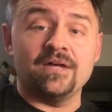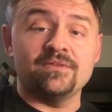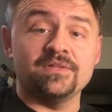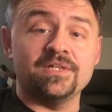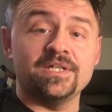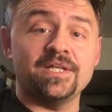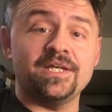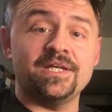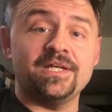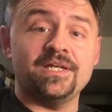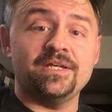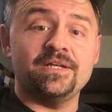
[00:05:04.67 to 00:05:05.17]

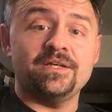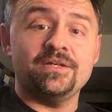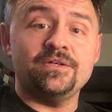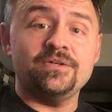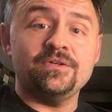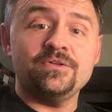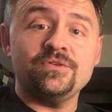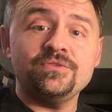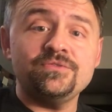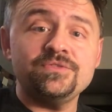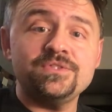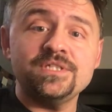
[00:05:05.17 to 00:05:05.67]

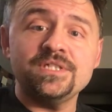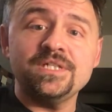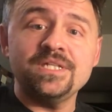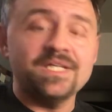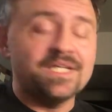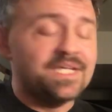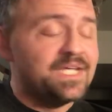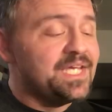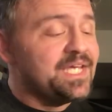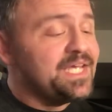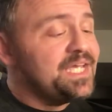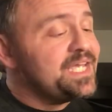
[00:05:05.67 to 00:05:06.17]
lived
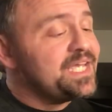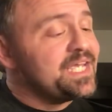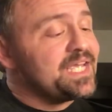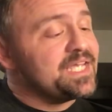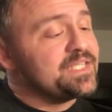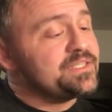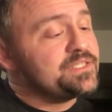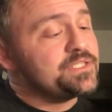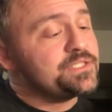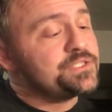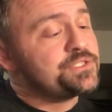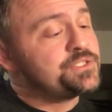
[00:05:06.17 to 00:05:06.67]

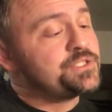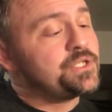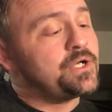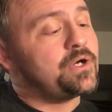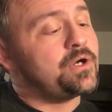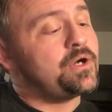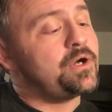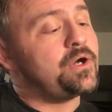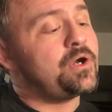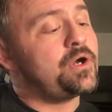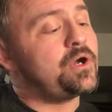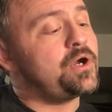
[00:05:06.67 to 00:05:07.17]
in the
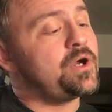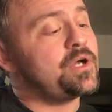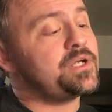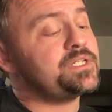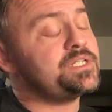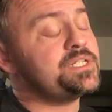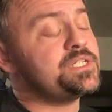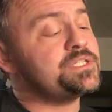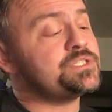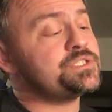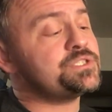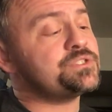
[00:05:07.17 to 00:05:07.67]

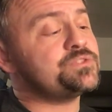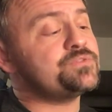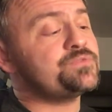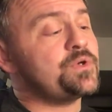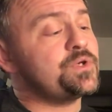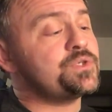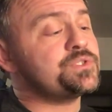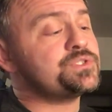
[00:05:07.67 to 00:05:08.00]
darkness for